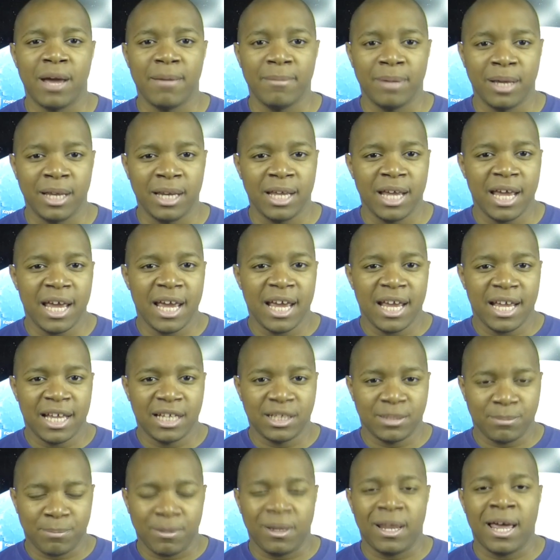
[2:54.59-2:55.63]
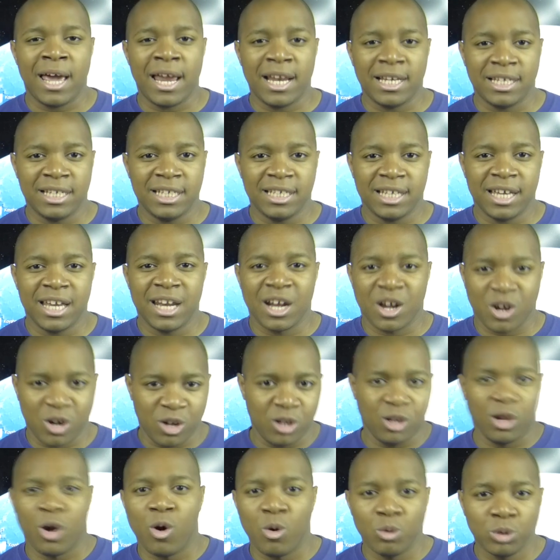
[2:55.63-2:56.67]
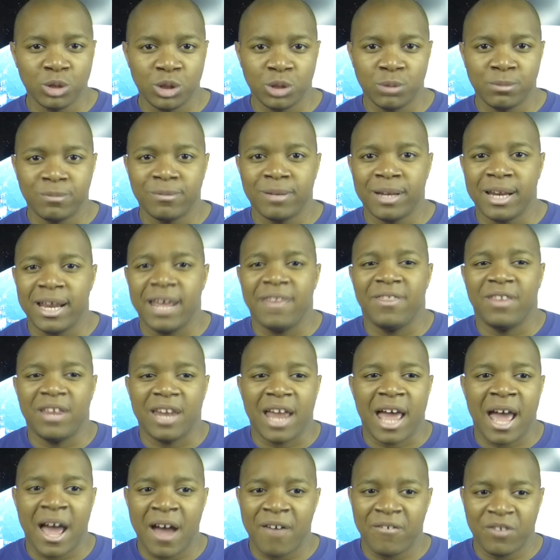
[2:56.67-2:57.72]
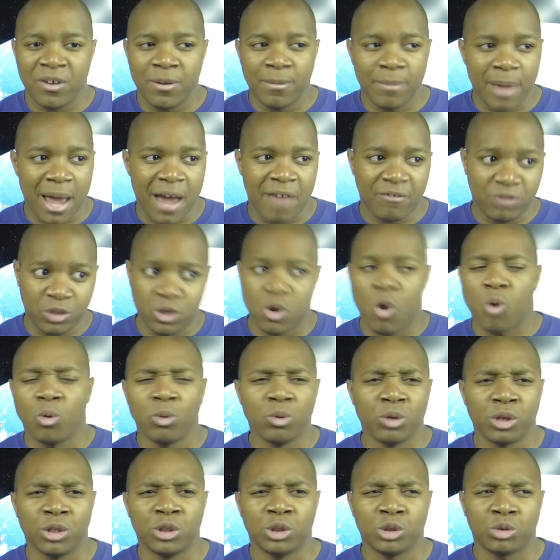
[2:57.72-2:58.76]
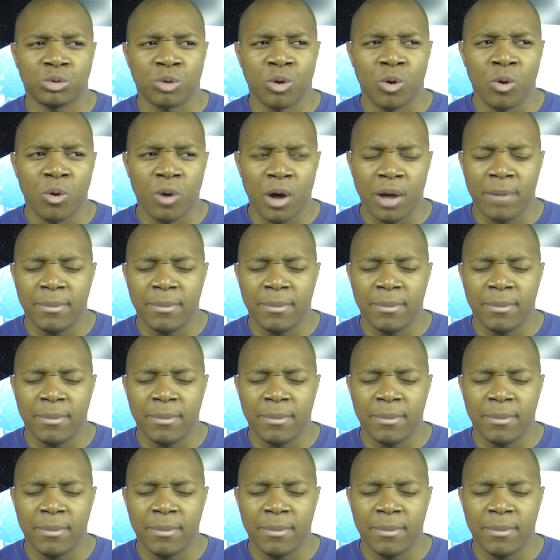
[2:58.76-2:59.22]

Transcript: I mean, his plan is he's going to clone Superman and then have him have total control.